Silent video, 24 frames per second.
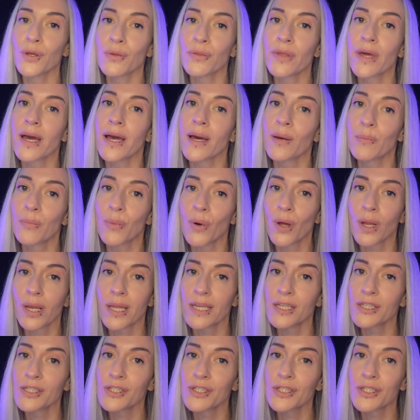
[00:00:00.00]
that are
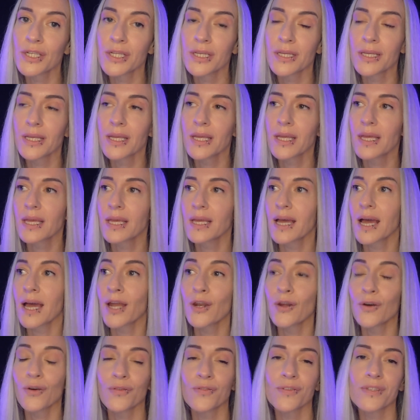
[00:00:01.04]
polished, and
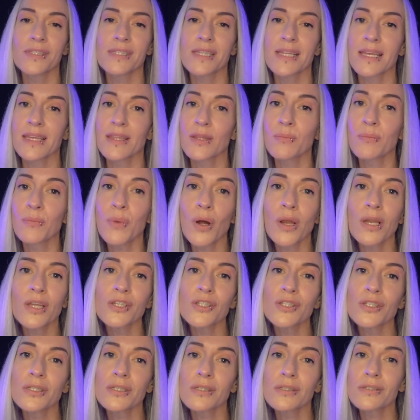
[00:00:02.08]
obviously the
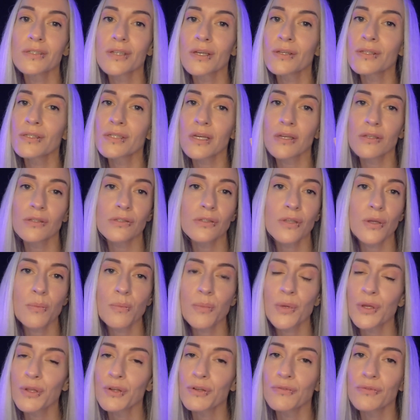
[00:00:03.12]
polished stones are so
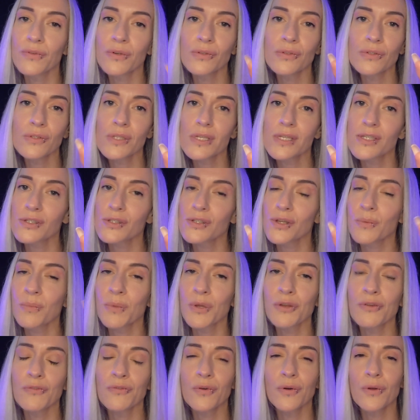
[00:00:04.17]
beautiful. They're so
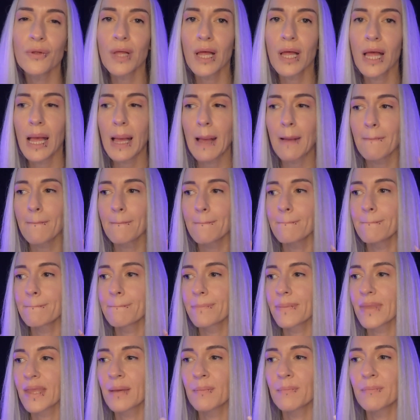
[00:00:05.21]
beautiful.
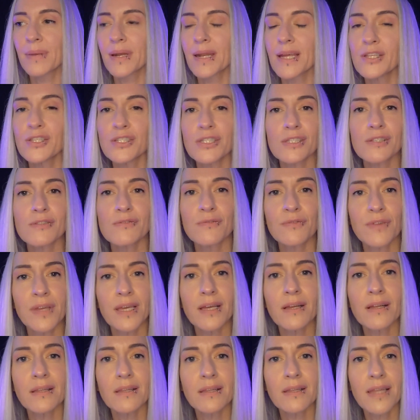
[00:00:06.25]
But I just feel
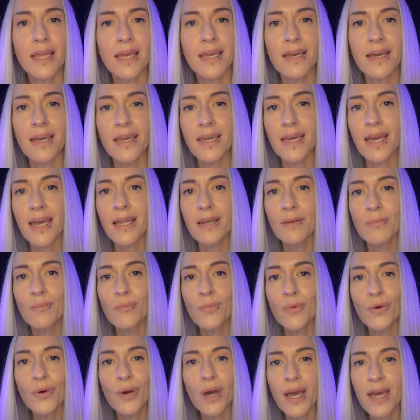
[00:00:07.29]
like I get
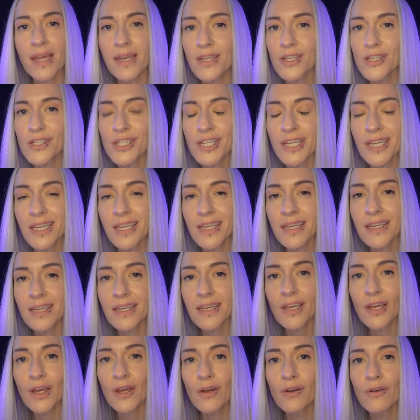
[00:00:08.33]
more energy
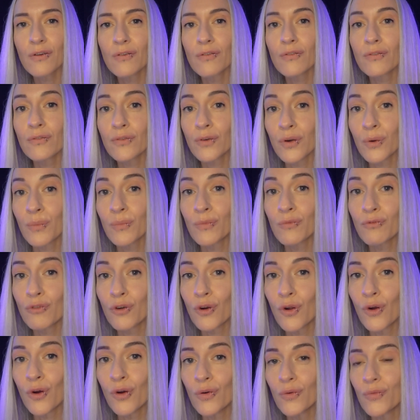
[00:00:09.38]
from raw